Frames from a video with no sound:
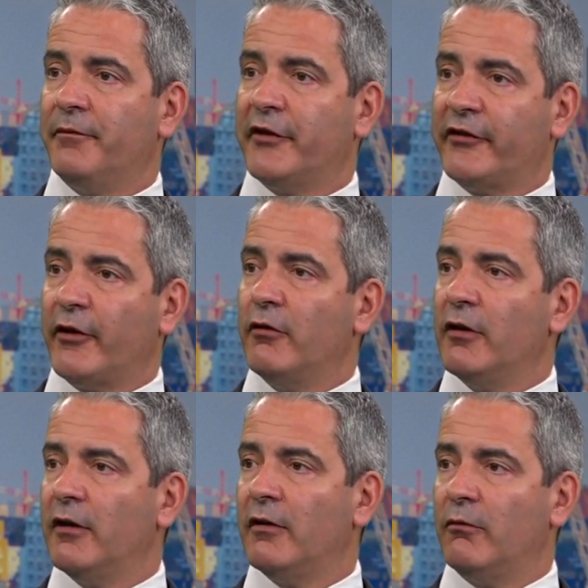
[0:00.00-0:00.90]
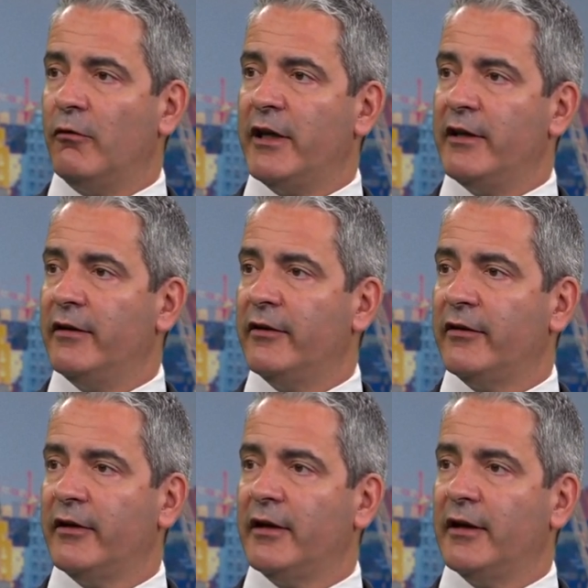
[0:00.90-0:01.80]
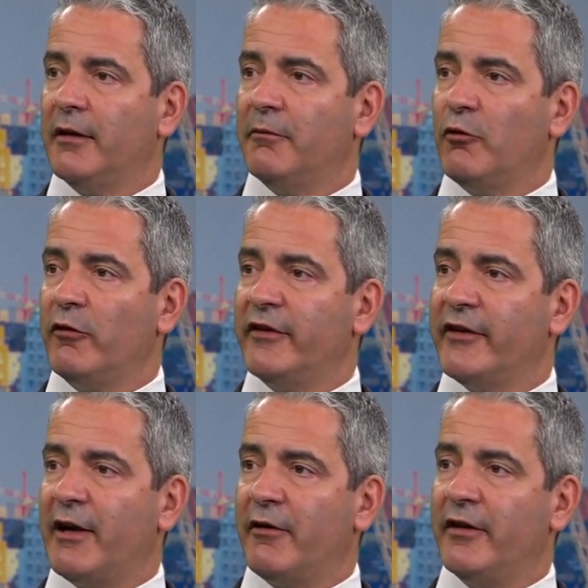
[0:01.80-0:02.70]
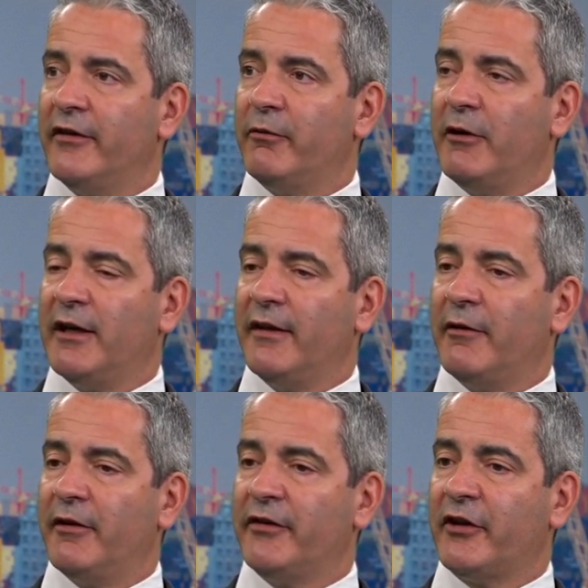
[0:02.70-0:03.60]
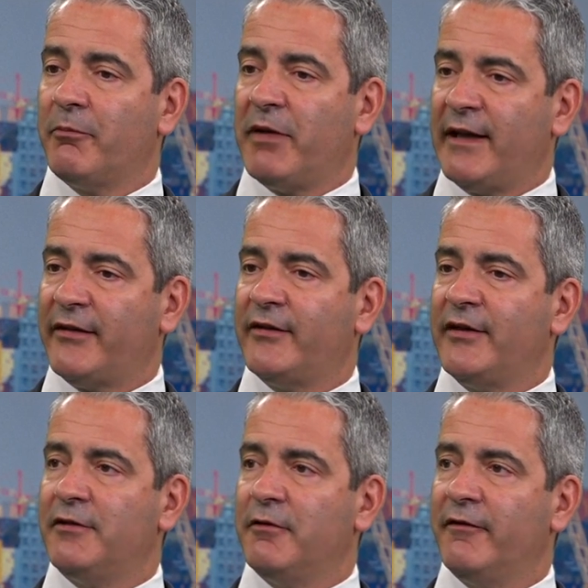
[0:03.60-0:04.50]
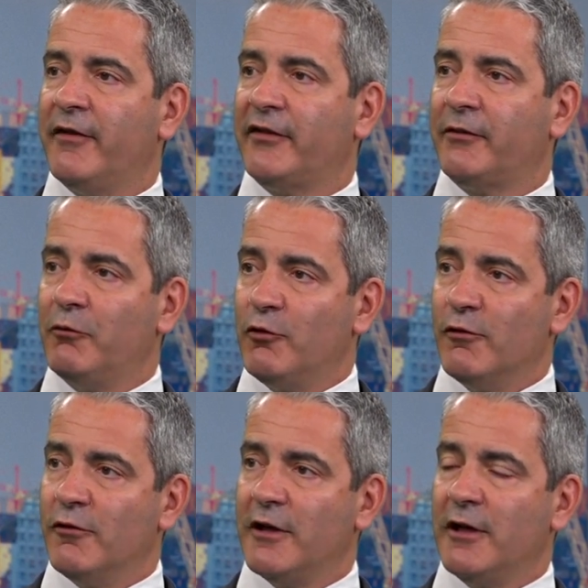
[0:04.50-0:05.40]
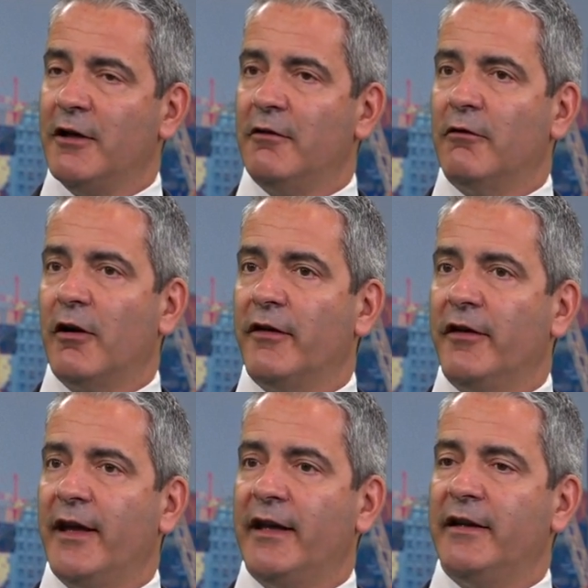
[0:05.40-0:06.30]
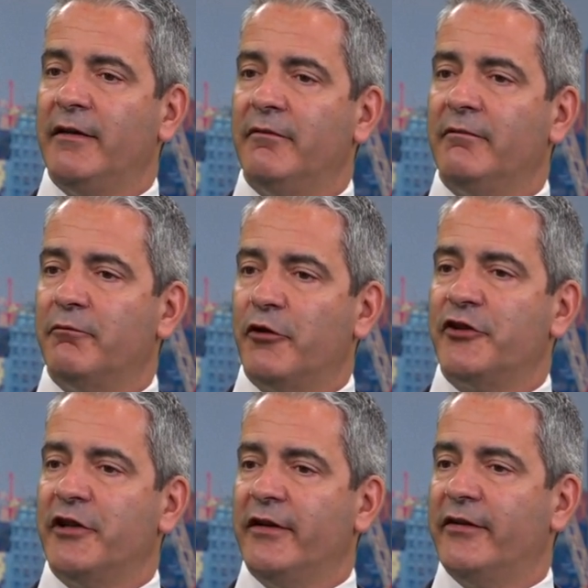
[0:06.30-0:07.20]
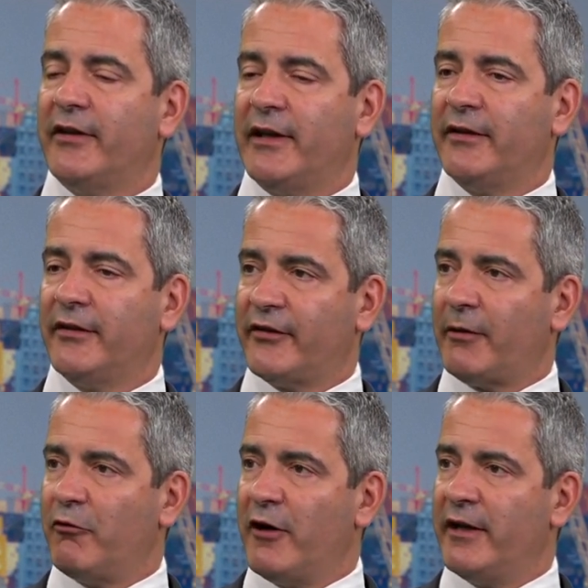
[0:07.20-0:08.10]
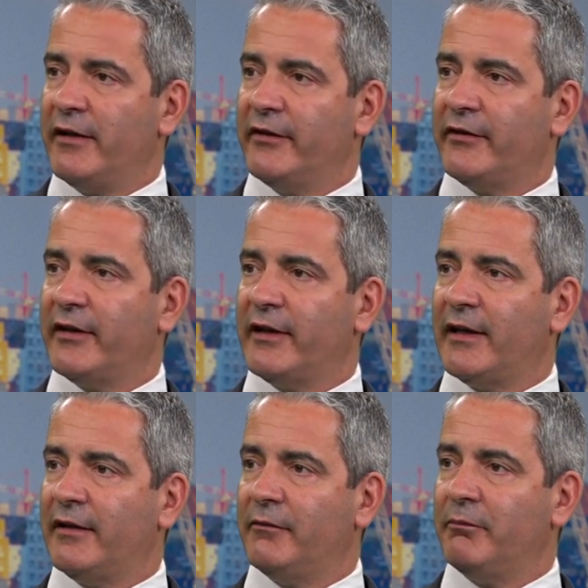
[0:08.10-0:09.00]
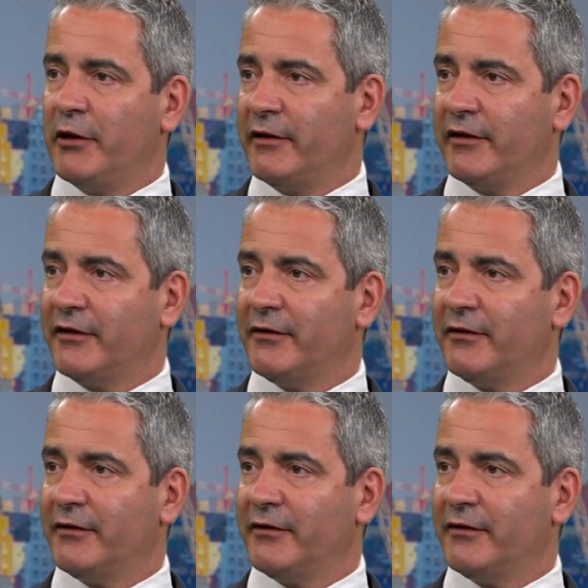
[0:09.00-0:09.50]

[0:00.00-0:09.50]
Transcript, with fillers: solar, wind, all these areas where there is capacity to invest more rather than in bridges and subways and buildings.